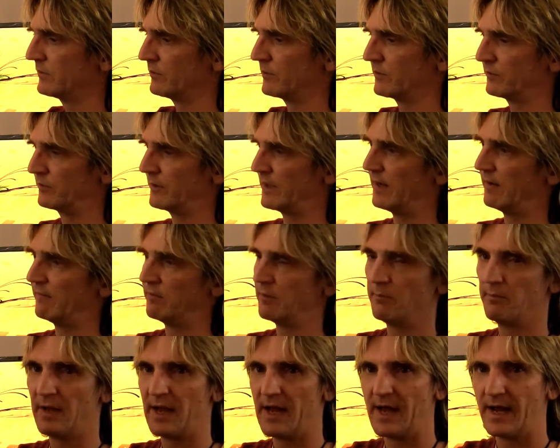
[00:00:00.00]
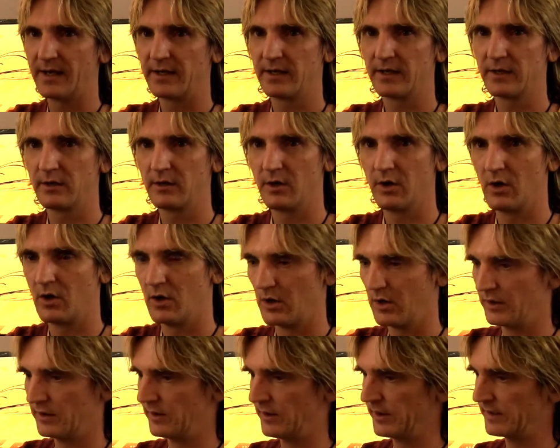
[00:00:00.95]
So once we have the back
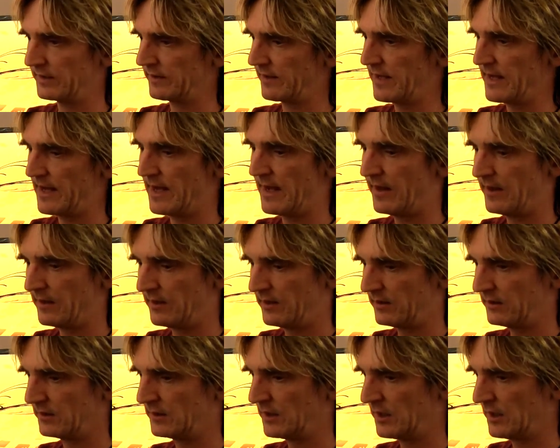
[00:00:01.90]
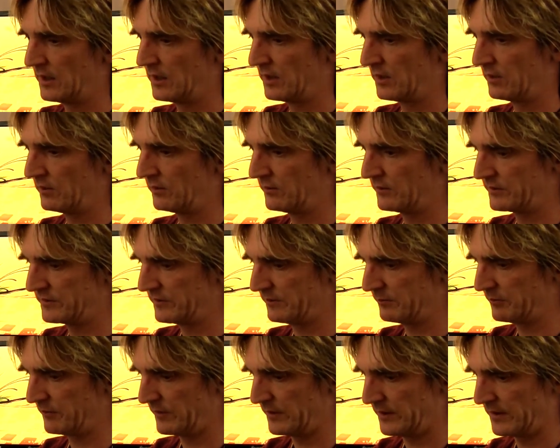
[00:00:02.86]
on like that, we
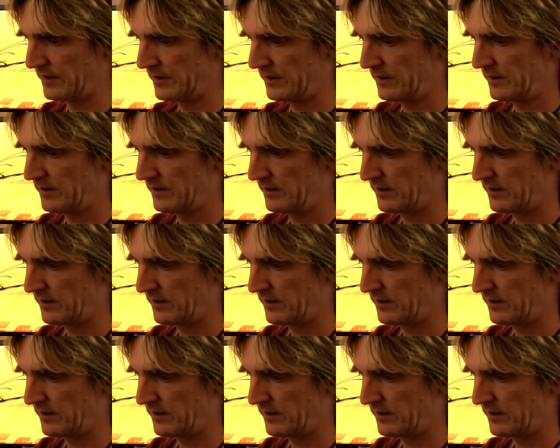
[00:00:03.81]
simply